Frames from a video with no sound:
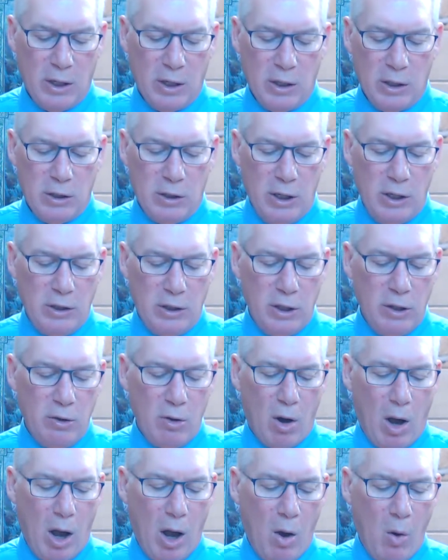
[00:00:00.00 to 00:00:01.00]
ye
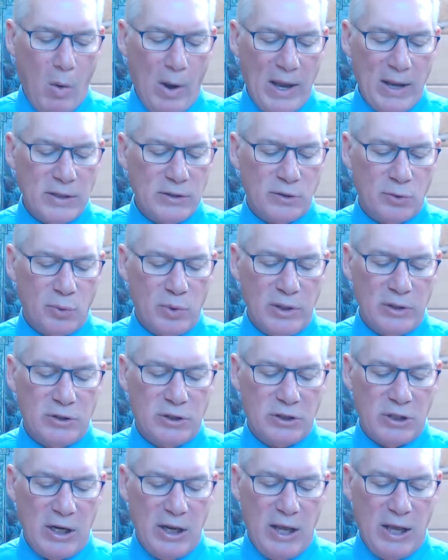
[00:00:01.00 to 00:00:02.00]
do always
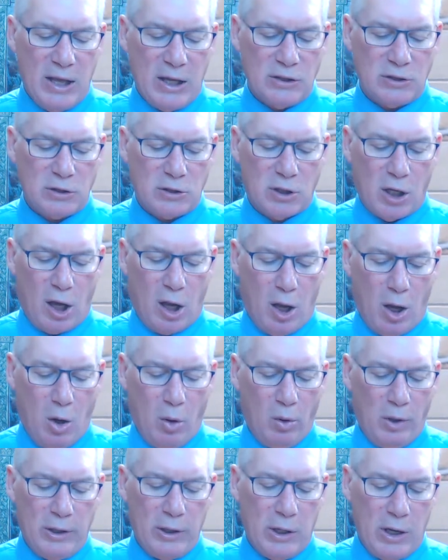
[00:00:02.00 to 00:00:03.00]
resist the
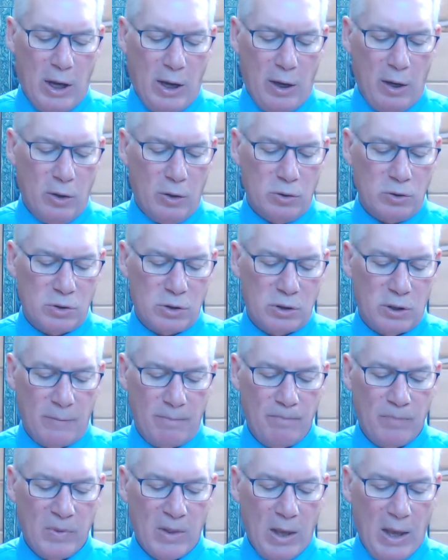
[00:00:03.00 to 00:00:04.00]
Holy Ghost
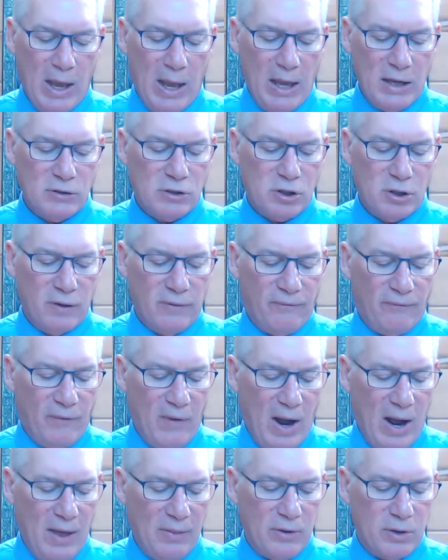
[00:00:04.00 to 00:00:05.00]
as your
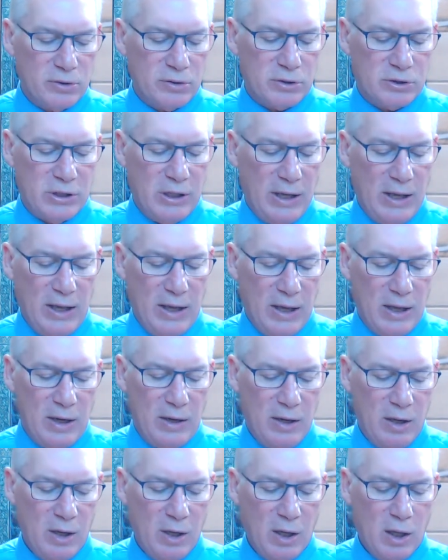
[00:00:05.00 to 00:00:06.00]
fathers
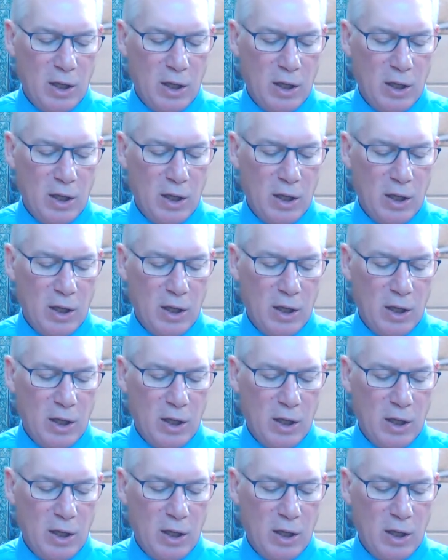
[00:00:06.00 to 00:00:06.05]
did,